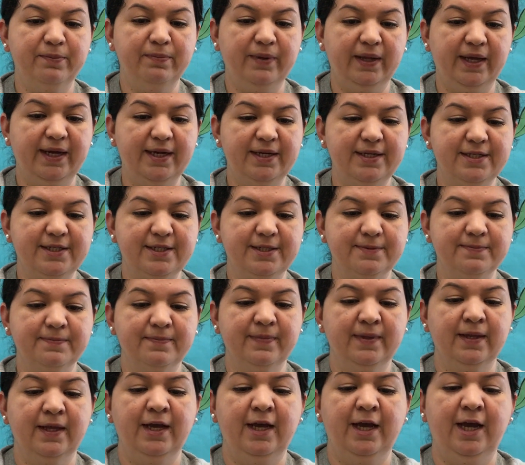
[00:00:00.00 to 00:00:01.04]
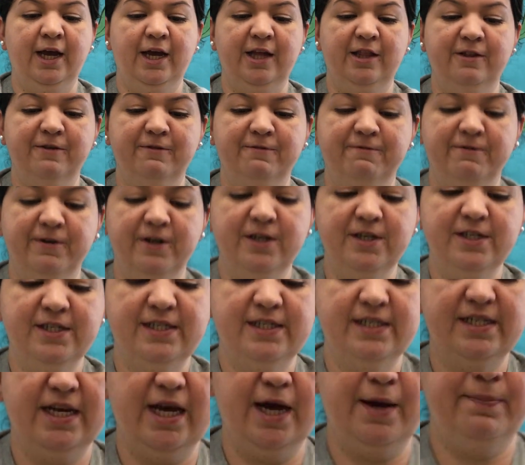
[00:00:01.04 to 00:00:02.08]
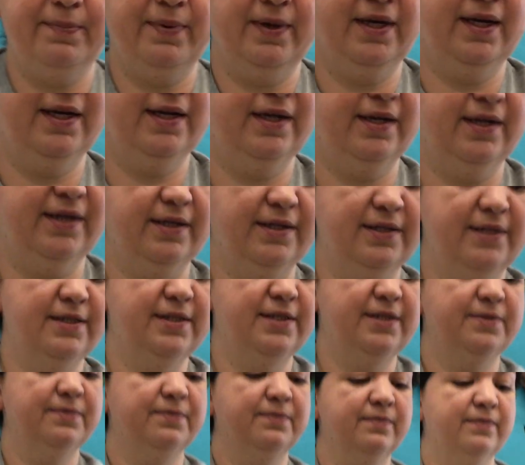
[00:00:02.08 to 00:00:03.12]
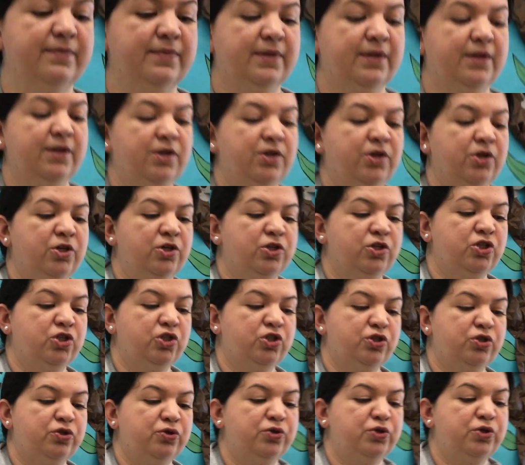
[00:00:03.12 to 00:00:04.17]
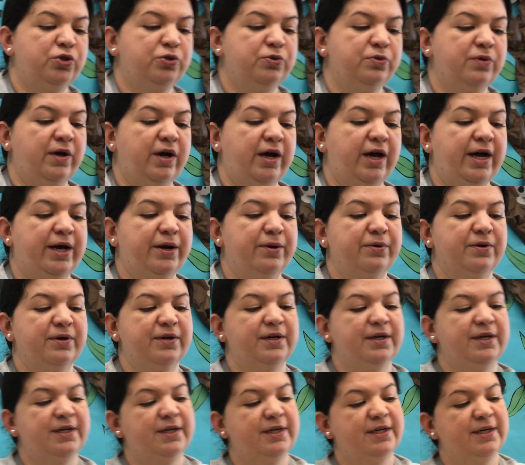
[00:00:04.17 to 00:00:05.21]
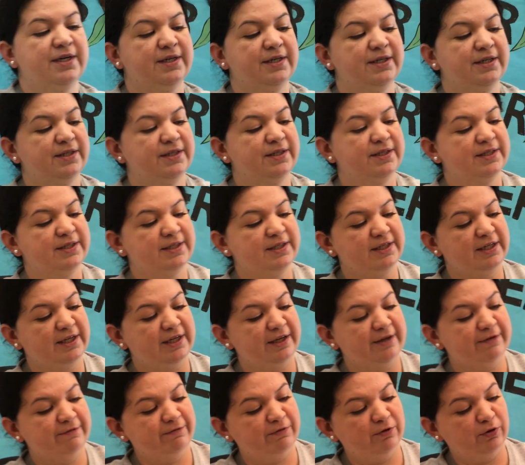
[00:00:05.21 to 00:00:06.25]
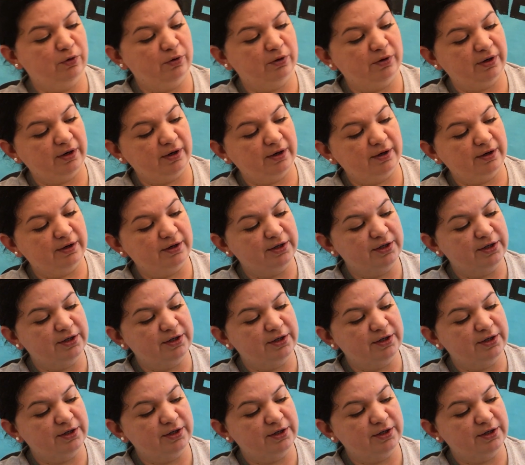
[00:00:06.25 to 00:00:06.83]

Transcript: plate. And the first step is to do our sea floor.